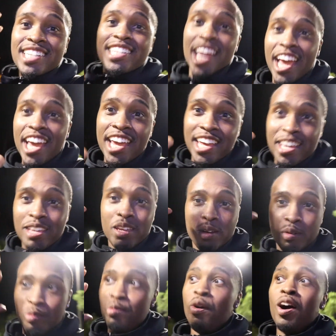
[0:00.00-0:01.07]
day
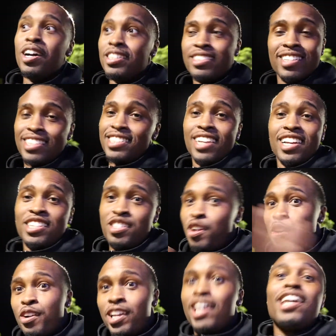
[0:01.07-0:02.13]
one since I started